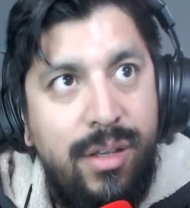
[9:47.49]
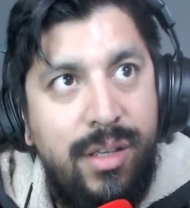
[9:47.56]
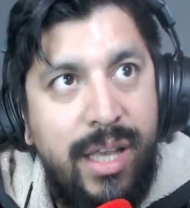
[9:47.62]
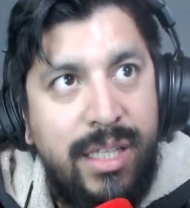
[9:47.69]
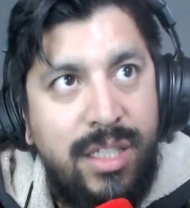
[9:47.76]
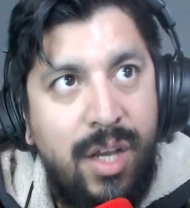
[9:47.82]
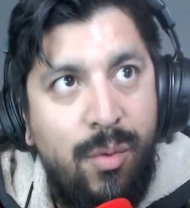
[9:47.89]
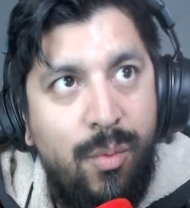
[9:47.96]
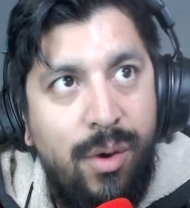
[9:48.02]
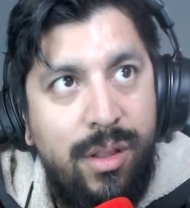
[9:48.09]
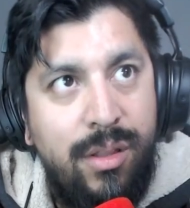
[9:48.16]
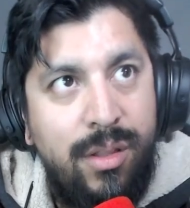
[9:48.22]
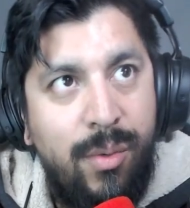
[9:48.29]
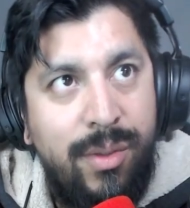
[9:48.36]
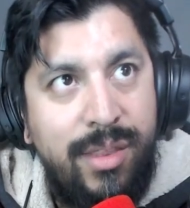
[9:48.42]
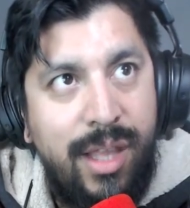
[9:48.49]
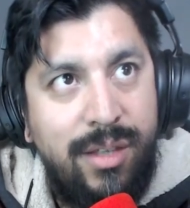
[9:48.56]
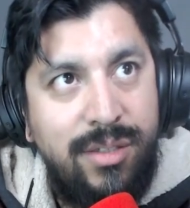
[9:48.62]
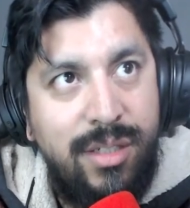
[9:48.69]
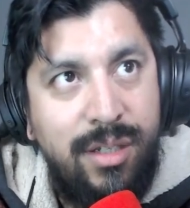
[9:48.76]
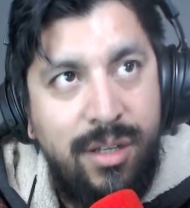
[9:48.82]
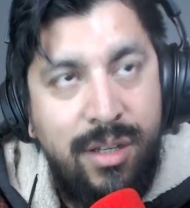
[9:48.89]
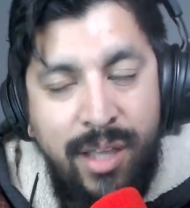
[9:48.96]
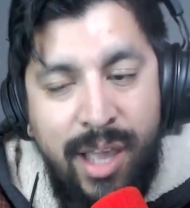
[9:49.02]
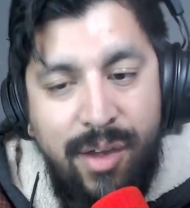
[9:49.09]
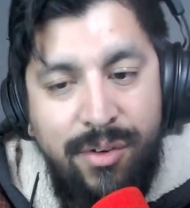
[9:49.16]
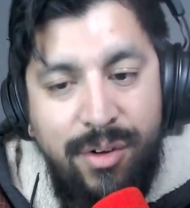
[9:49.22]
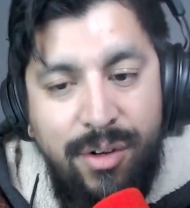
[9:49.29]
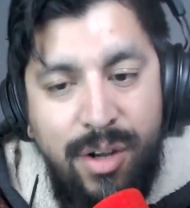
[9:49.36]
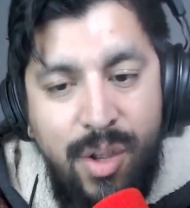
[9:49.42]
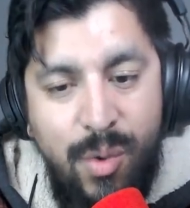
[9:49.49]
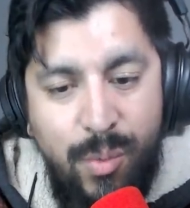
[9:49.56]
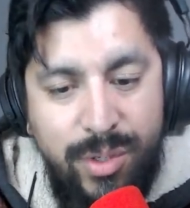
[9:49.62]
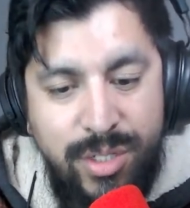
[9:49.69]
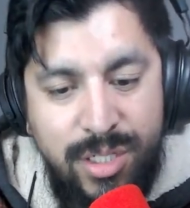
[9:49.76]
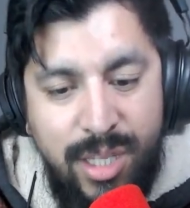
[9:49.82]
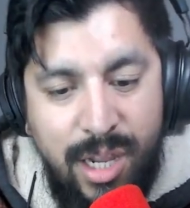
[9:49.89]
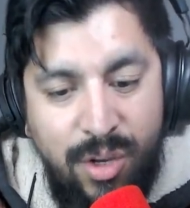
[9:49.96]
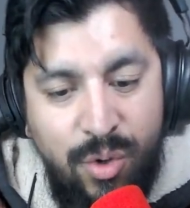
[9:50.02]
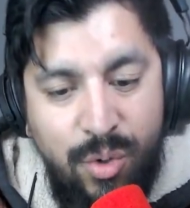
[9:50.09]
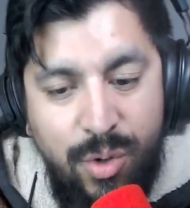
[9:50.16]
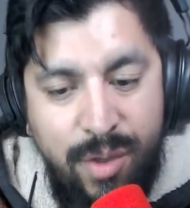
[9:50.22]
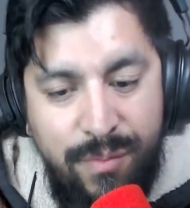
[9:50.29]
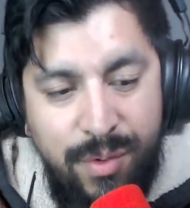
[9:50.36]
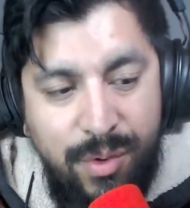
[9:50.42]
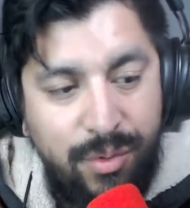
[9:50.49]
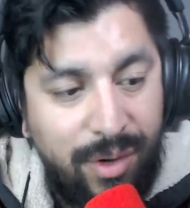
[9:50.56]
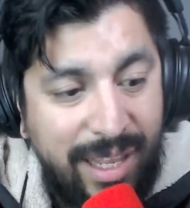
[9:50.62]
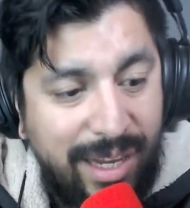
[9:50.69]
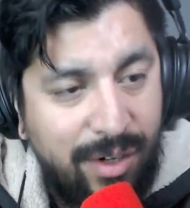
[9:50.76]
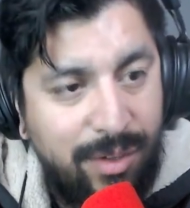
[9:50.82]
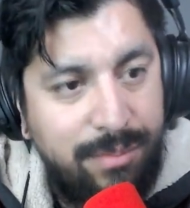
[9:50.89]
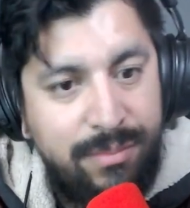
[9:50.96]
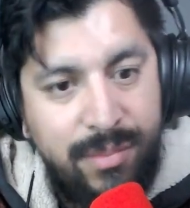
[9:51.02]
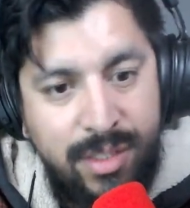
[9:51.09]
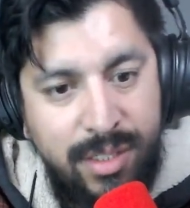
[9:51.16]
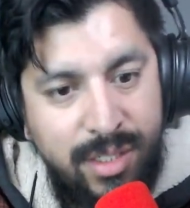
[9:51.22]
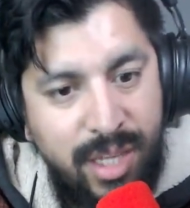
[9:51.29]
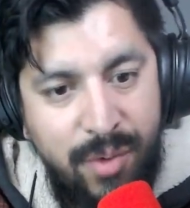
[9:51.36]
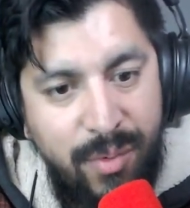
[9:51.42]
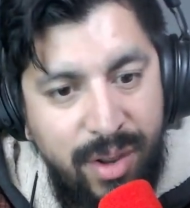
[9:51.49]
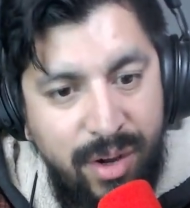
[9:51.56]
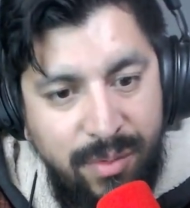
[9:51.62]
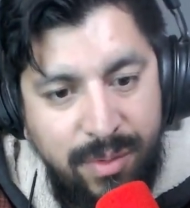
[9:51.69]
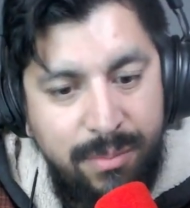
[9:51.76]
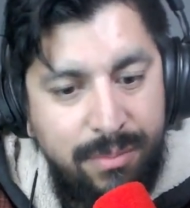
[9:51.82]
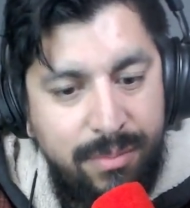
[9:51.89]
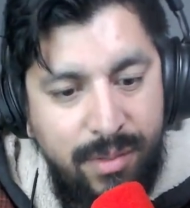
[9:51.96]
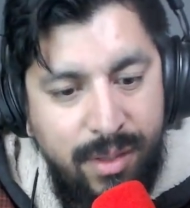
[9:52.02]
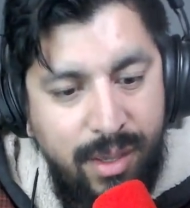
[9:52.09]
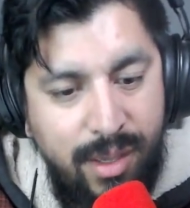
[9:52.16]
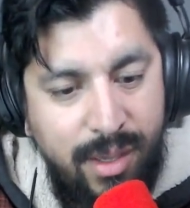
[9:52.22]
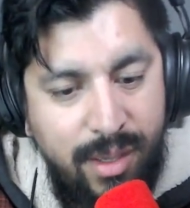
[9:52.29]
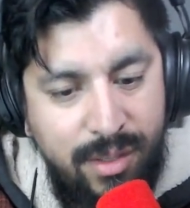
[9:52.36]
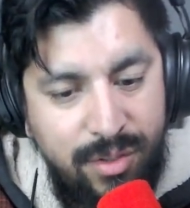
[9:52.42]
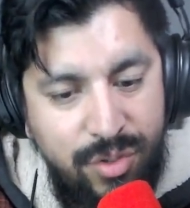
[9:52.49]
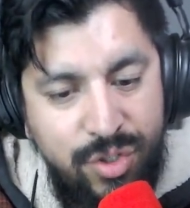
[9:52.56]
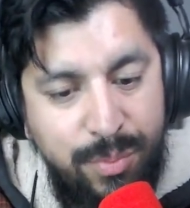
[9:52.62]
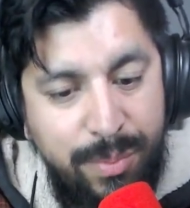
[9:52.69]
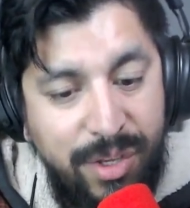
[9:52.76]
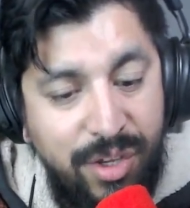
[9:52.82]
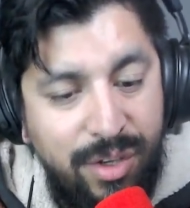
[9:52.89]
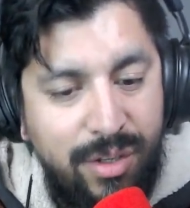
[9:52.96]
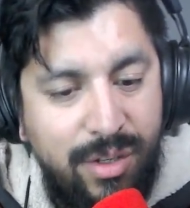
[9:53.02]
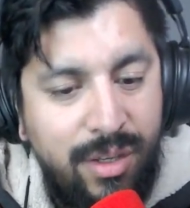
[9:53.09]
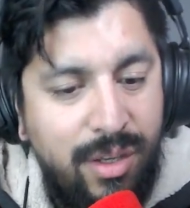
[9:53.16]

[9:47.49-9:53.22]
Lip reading: That's a 1000 counter, which is kind of cool. If you don't need them, get rid of them and you should be good.